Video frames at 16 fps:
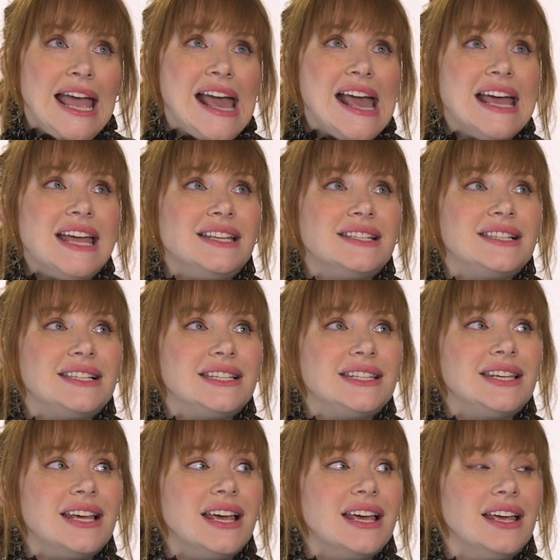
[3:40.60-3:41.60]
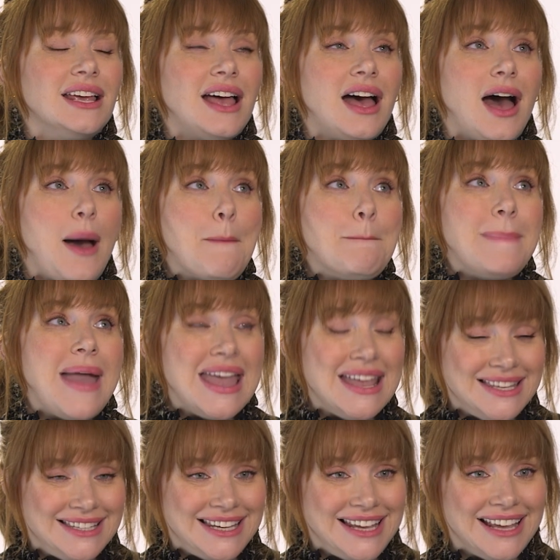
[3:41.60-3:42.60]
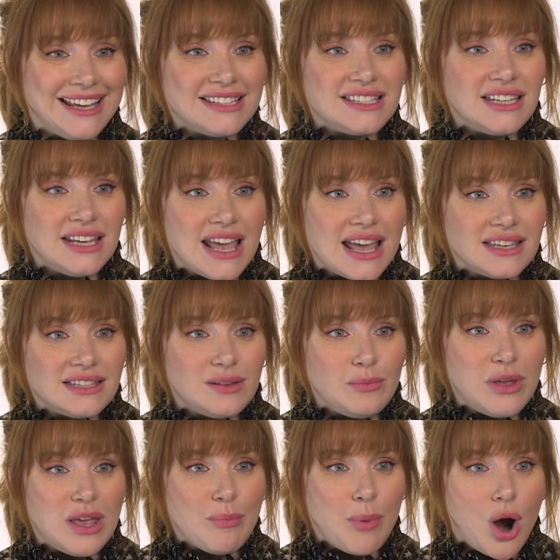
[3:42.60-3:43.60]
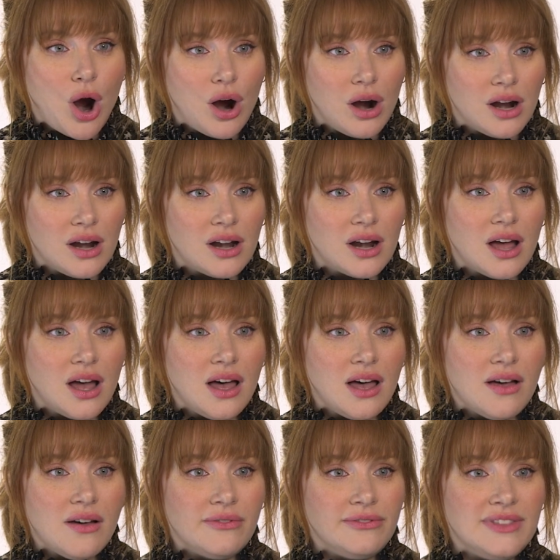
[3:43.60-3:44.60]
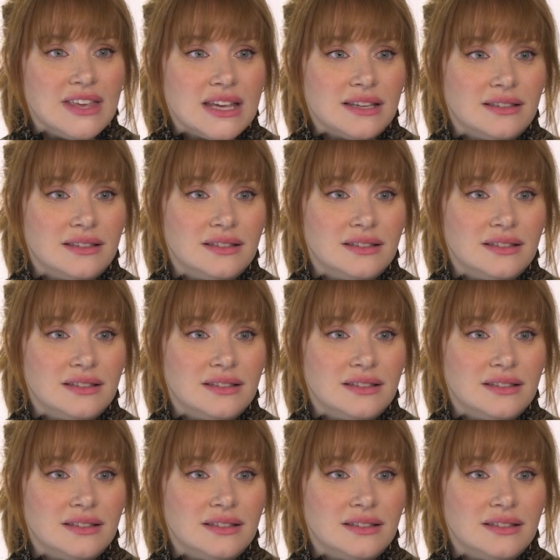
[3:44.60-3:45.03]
It's amazing to get to be a part of this